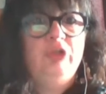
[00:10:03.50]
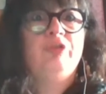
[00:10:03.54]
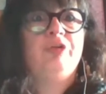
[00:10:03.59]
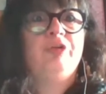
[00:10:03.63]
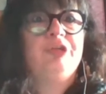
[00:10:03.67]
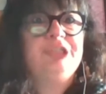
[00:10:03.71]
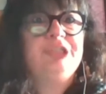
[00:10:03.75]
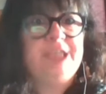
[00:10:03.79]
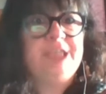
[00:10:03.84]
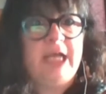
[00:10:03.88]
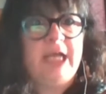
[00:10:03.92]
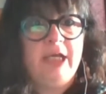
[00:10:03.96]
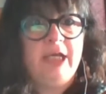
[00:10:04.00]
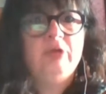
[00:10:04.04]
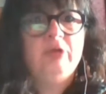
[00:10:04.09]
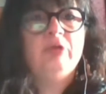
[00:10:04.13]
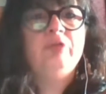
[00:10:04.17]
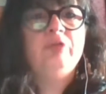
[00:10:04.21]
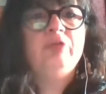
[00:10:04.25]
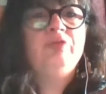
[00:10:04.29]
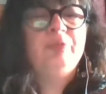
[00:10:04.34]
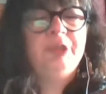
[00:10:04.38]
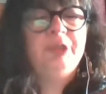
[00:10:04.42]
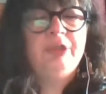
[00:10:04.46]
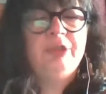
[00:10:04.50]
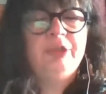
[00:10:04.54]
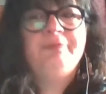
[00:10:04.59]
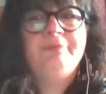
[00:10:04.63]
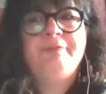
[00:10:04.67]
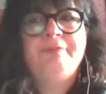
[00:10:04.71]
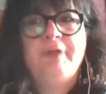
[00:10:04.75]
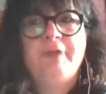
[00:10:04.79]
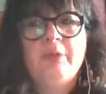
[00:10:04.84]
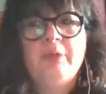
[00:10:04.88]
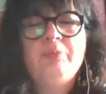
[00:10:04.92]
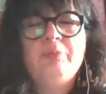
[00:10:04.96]
their cycles with their
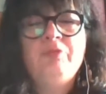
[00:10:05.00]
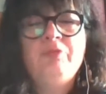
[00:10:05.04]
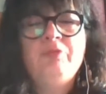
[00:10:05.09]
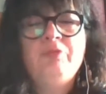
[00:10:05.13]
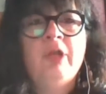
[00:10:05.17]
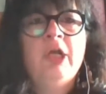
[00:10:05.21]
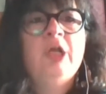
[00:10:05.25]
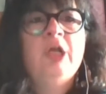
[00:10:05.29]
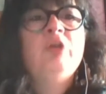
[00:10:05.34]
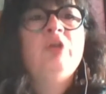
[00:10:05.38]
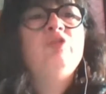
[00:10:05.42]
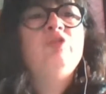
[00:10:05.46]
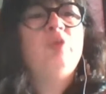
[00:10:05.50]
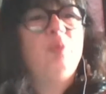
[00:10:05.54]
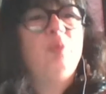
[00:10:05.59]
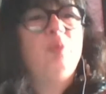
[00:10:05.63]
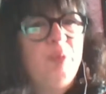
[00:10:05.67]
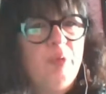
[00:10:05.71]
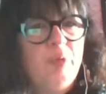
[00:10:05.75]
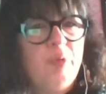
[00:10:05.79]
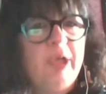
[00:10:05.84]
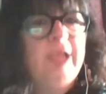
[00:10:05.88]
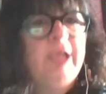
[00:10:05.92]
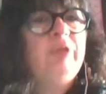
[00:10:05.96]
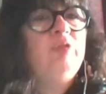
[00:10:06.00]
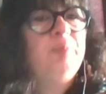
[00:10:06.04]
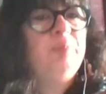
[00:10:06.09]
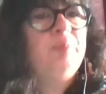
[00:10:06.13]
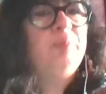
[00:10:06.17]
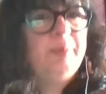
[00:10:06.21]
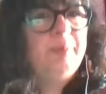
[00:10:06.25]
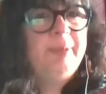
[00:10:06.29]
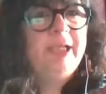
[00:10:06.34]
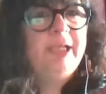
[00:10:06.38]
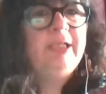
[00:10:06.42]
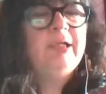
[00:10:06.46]
films. So we wanted to
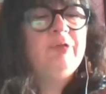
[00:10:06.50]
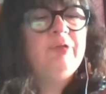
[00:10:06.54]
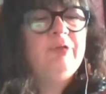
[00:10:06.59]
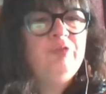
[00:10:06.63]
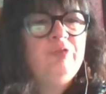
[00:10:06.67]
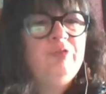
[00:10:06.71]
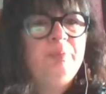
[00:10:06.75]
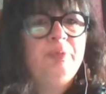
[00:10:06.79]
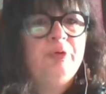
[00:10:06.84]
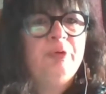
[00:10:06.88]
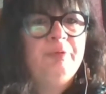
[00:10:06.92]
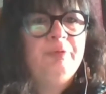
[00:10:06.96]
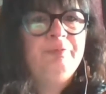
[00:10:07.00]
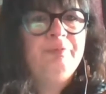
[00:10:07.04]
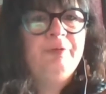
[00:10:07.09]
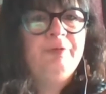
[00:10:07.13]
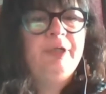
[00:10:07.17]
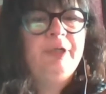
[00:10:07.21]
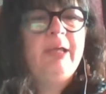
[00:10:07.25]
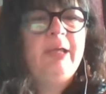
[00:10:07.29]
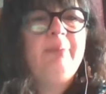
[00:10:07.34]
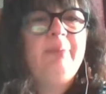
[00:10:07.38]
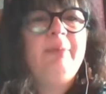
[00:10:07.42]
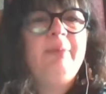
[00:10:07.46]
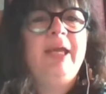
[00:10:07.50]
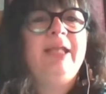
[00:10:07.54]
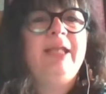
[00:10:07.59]
provide that support for them.